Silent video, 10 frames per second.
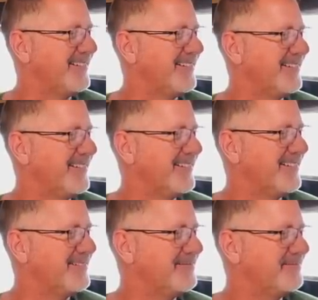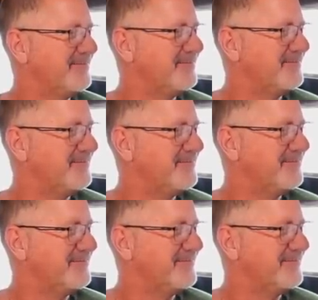
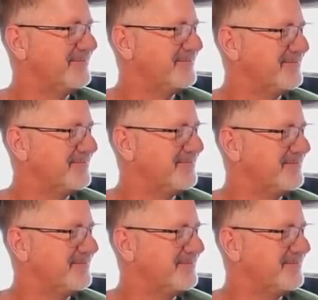(silent)